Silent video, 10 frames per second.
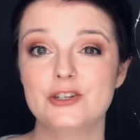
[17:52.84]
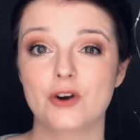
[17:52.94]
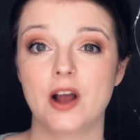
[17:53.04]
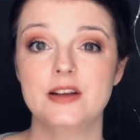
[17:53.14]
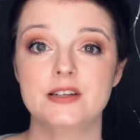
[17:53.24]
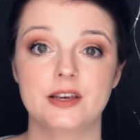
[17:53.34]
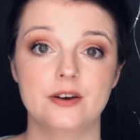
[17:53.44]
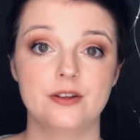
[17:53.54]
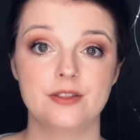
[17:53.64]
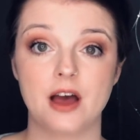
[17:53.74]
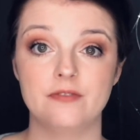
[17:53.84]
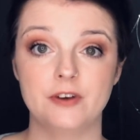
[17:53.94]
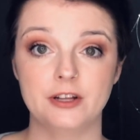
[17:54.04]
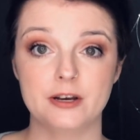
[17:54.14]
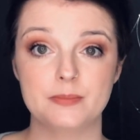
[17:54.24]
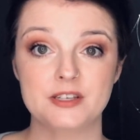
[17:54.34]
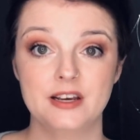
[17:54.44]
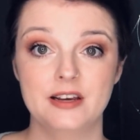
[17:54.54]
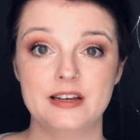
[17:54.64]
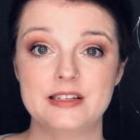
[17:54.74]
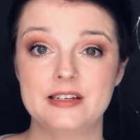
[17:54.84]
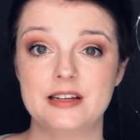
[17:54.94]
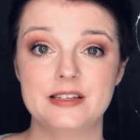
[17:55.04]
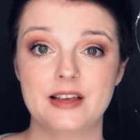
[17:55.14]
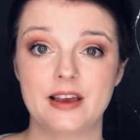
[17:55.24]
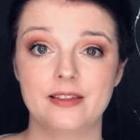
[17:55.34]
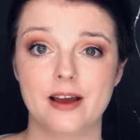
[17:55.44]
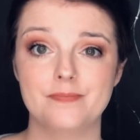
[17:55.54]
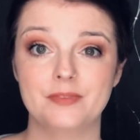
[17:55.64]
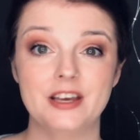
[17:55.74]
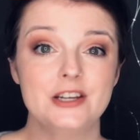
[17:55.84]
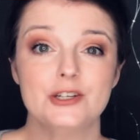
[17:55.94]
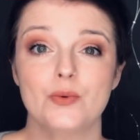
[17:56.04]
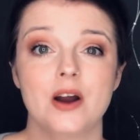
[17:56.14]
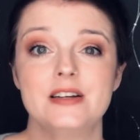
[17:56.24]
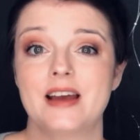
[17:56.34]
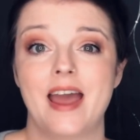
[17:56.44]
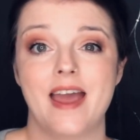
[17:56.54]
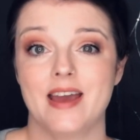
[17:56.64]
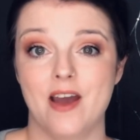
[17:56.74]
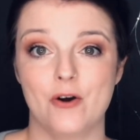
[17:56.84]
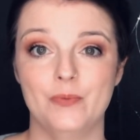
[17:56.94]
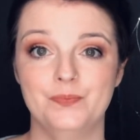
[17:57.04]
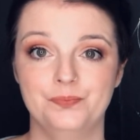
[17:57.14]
trying to kill Thad Phillips, instead, saying that he just wanted to hang out.